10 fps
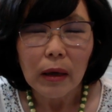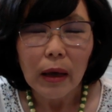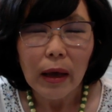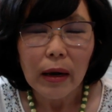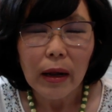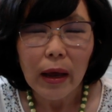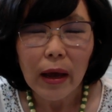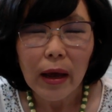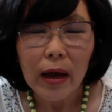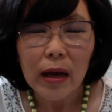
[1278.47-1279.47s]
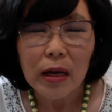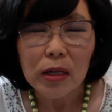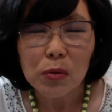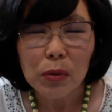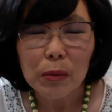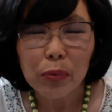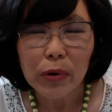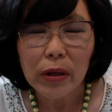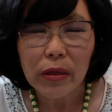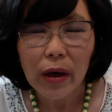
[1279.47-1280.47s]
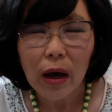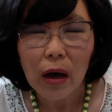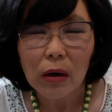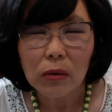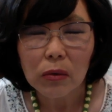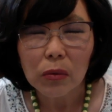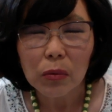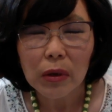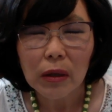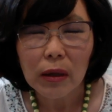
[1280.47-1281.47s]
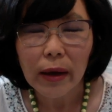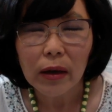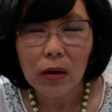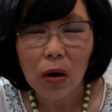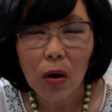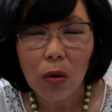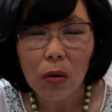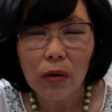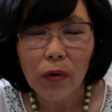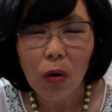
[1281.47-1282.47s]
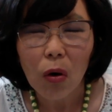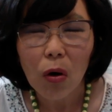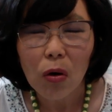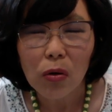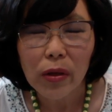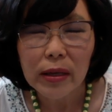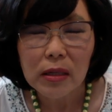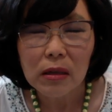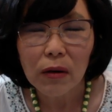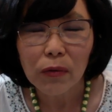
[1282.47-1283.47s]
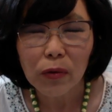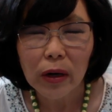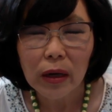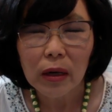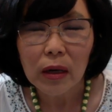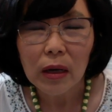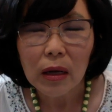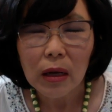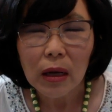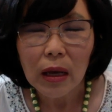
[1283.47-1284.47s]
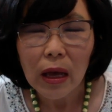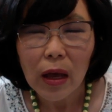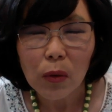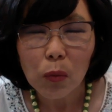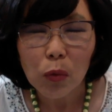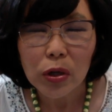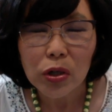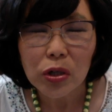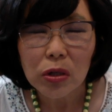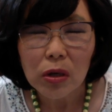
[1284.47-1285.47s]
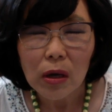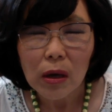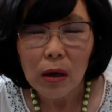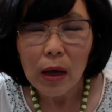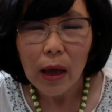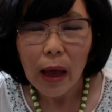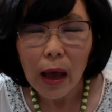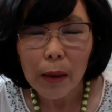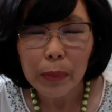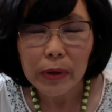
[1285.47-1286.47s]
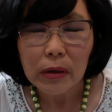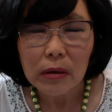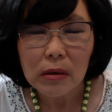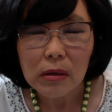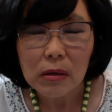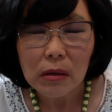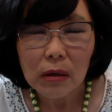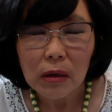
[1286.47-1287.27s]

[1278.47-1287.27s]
And as we breathe out, we let go of all that suffering and wish happiness